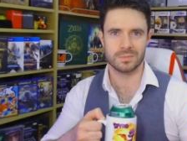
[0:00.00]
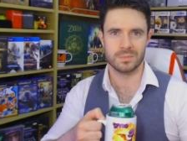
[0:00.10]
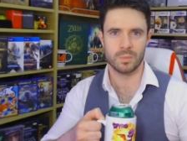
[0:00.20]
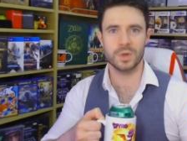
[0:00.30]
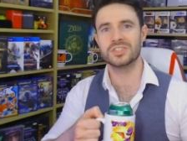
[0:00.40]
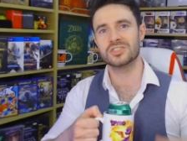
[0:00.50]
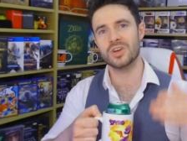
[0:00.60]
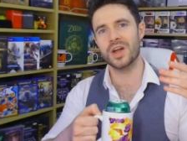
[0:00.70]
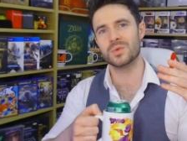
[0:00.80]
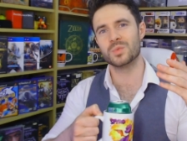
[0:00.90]
Which
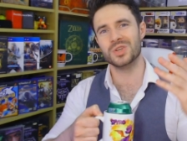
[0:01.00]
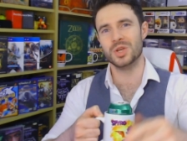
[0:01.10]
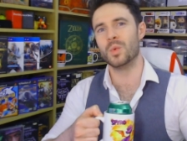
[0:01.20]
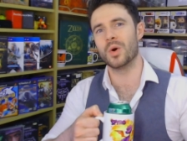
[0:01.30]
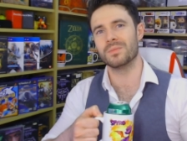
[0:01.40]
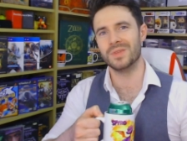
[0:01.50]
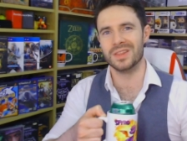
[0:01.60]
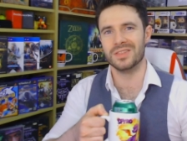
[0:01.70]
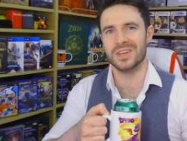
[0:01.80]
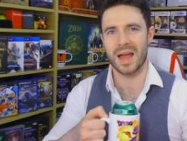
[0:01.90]
side were you on
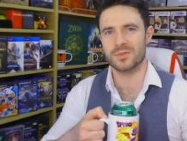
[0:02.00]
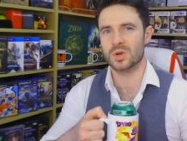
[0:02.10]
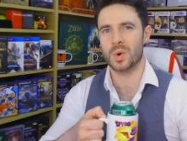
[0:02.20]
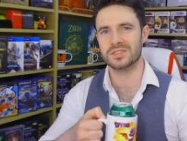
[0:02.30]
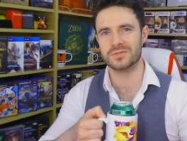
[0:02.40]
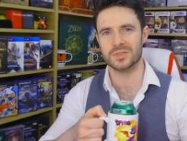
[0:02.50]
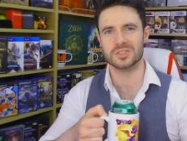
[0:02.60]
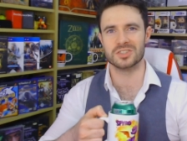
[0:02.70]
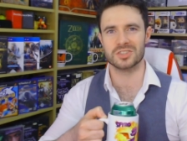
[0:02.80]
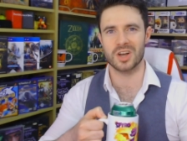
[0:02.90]
in the Everquest
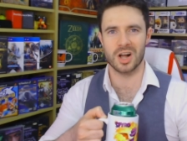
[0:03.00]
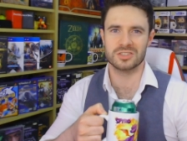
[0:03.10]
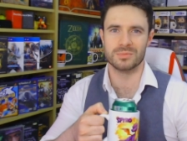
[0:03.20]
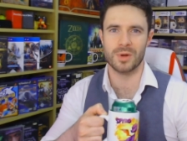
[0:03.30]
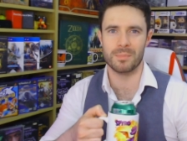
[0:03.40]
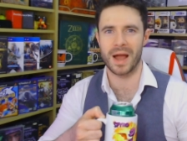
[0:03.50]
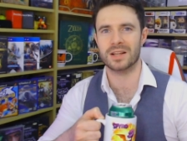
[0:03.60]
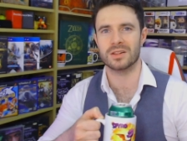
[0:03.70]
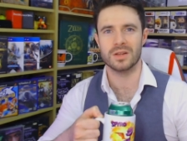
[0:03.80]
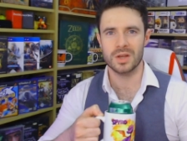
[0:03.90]
versus Ultima
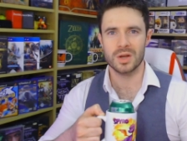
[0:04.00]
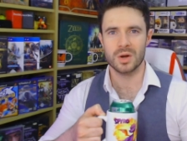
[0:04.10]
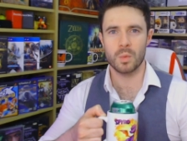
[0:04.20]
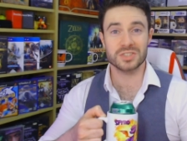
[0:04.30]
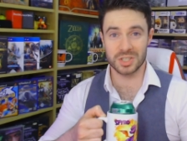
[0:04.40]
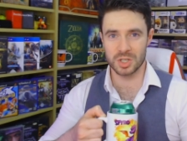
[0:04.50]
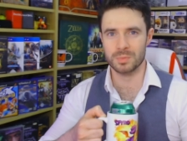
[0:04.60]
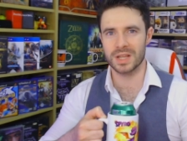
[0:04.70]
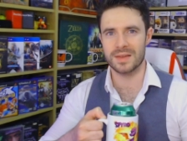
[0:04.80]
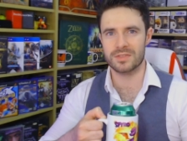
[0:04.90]
battle? What do you
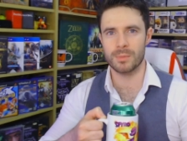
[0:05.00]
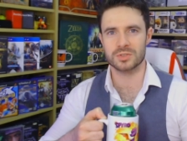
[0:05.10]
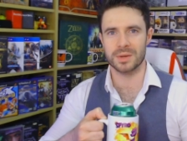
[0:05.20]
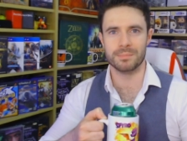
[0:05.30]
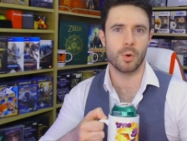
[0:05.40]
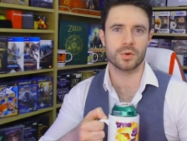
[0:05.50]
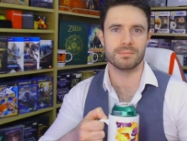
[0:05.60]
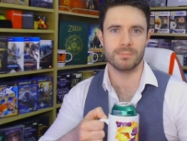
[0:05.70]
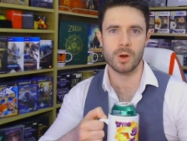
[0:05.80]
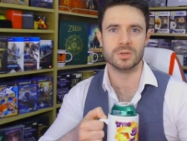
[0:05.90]
believe the most
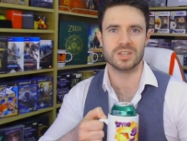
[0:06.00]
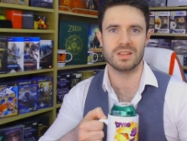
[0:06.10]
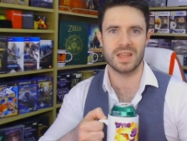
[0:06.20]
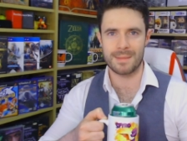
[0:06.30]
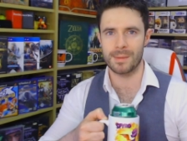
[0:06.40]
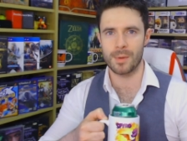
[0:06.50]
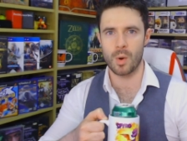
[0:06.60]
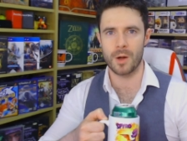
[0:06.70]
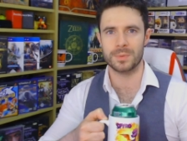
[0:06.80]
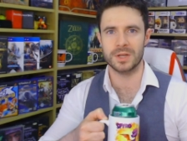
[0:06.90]
important moment in the
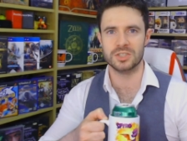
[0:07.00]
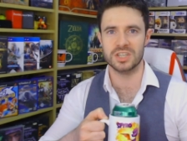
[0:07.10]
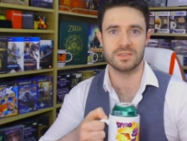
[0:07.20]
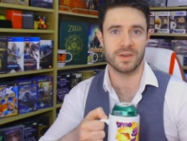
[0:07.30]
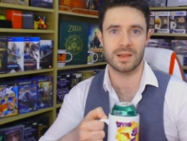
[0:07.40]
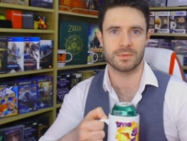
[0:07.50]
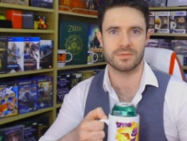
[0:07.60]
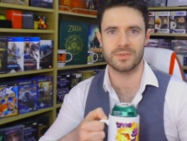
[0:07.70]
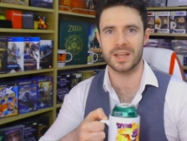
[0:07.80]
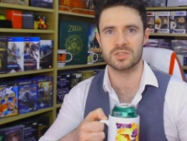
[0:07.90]
MMORPG development
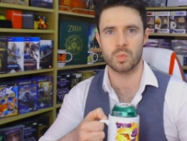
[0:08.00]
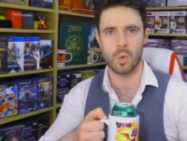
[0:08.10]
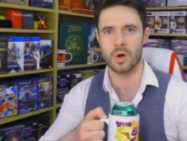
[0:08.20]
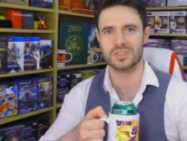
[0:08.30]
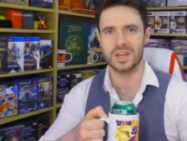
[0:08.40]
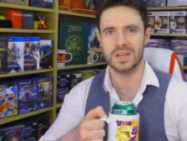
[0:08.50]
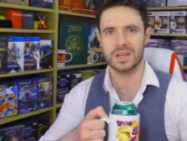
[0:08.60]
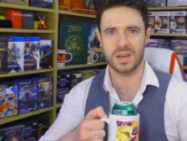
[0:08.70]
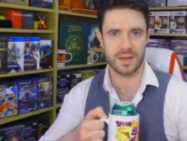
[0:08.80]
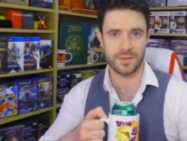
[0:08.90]
phase was,
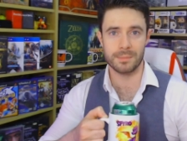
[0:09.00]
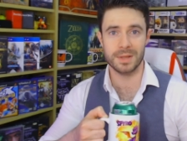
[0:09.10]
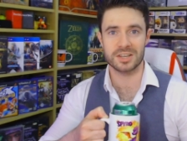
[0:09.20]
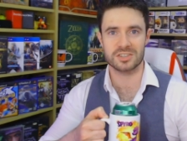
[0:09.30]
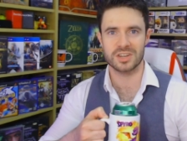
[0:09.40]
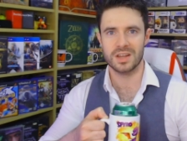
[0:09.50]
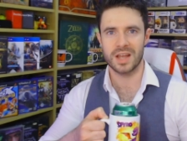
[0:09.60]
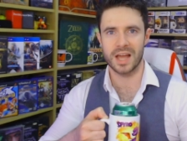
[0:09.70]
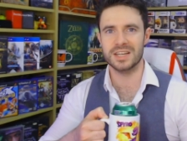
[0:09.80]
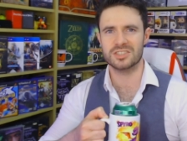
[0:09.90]
and have I missed
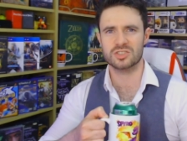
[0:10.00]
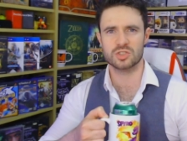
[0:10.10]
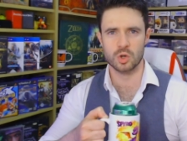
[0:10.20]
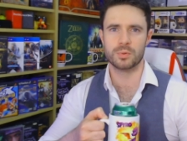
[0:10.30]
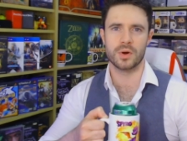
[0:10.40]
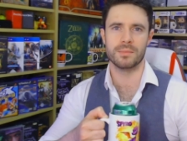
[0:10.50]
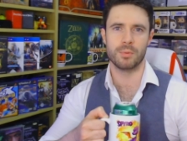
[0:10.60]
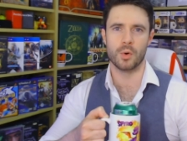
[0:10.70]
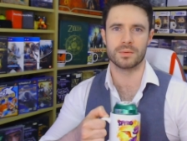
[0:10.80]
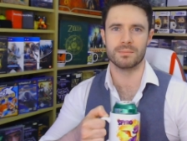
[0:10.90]
any super
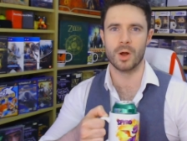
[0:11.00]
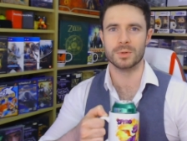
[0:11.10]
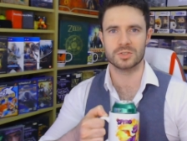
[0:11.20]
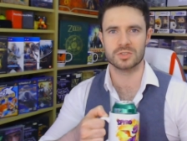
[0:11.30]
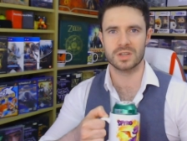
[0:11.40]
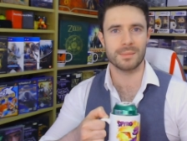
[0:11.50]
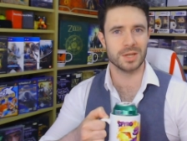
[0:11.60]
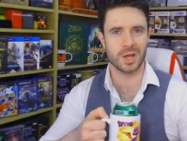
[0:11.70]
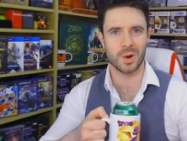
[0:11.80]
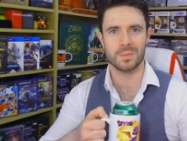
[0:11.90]
important moments? Let me
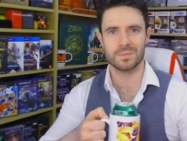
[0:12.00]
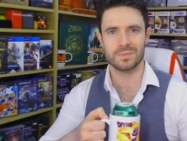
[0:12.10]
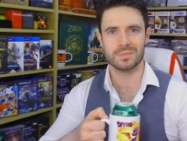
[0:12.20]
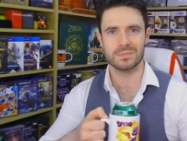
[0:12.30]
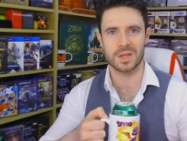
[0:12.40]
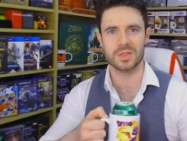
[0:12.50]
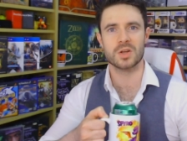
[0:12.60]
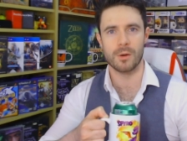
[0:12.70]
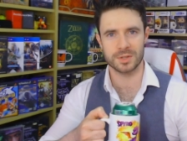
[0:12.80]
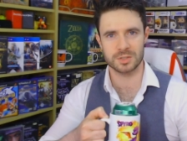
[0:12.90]
know in the
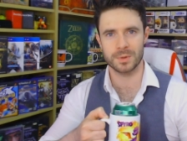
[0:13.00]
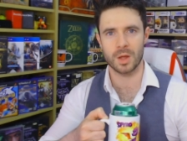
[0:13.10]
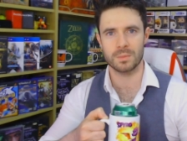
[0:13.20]
comments below.